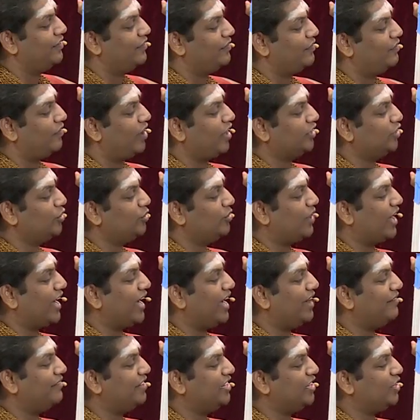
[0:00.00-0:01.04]
what you
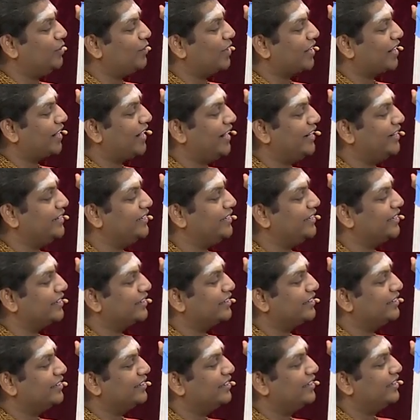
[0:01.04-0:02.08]
have in your head
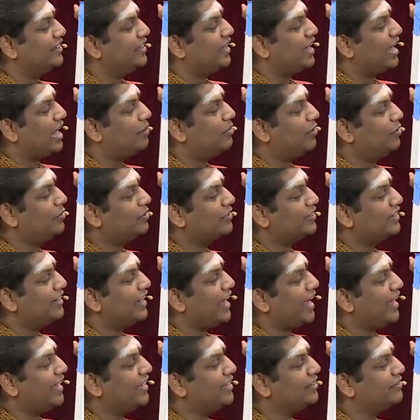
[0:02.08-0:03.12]
about
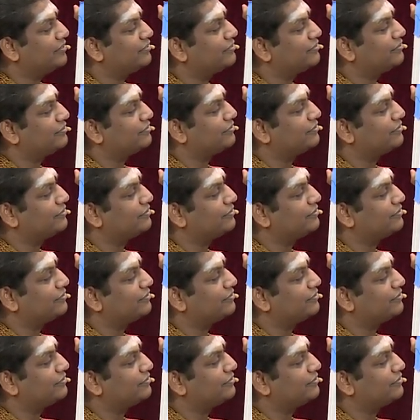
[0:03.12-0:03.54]
life.